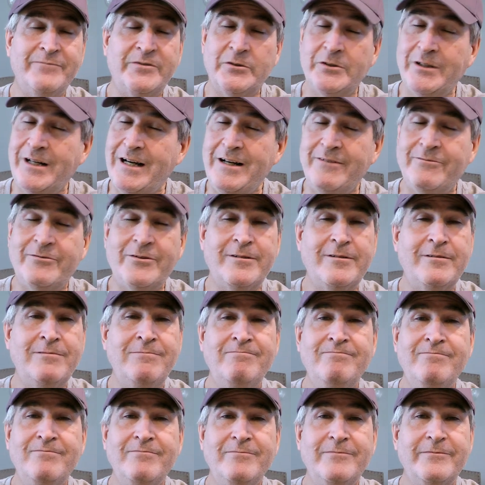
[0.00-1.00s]
Forever,
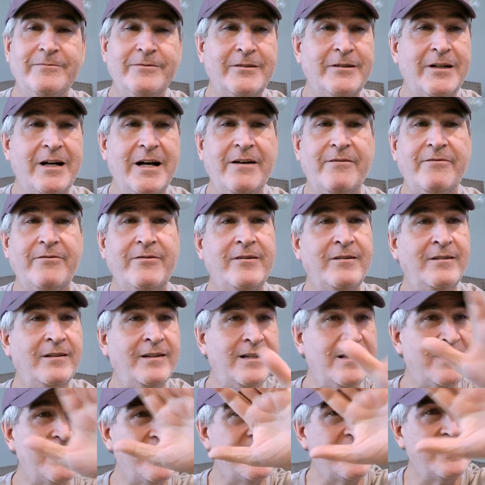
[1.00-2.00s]
forever,
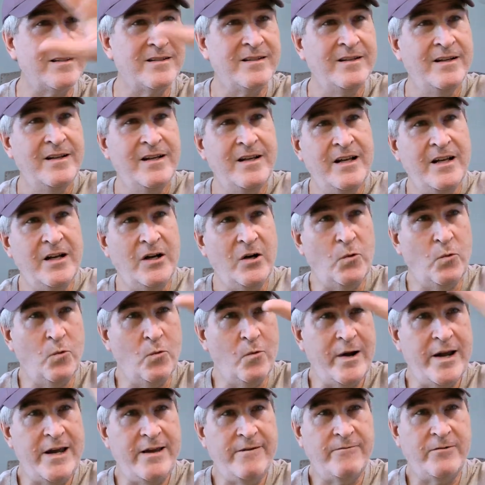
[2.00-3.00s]
let's
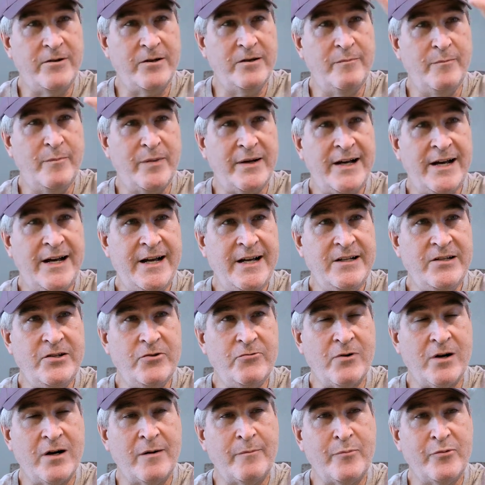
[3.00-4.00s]
wave goodbye
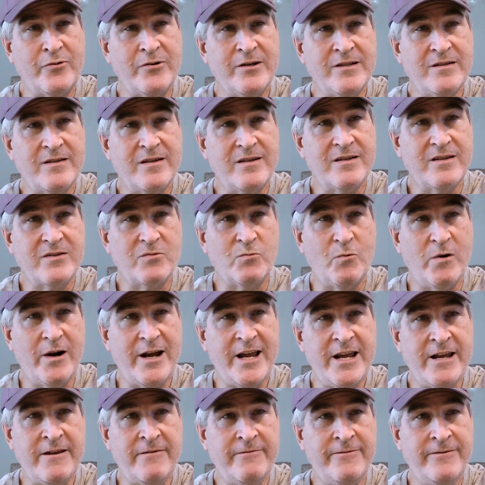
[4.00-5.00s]
to our princess
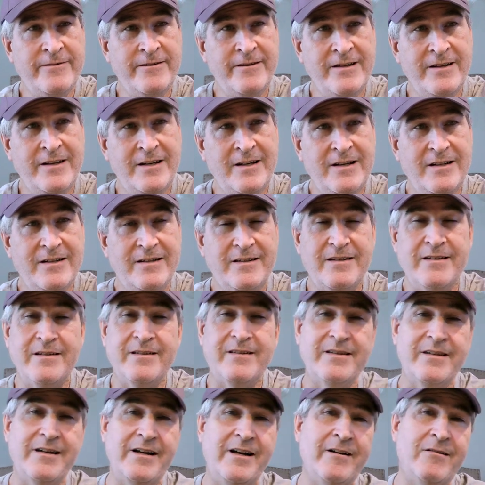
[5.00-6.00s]
wave to
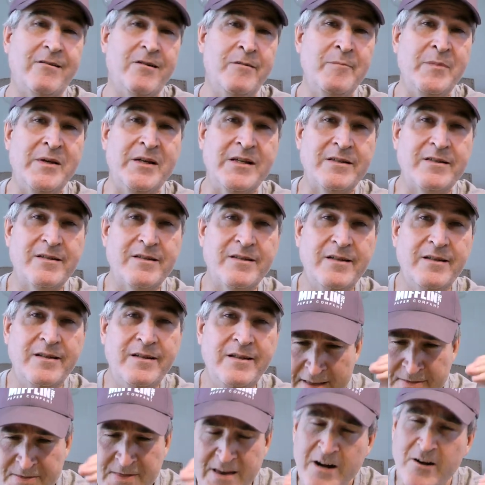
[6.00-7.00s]
Sierra Mist
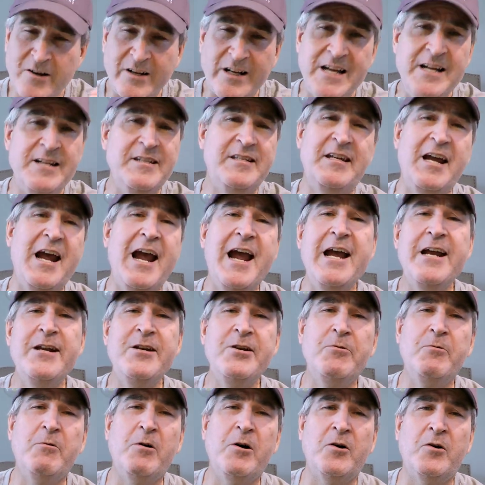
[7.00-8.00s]
in their
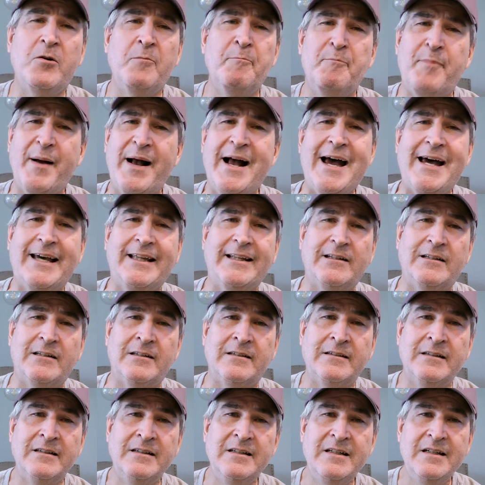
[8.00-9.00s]
continual
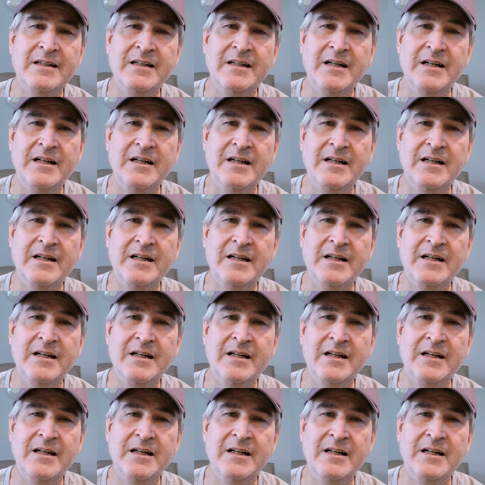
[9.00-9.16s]
battle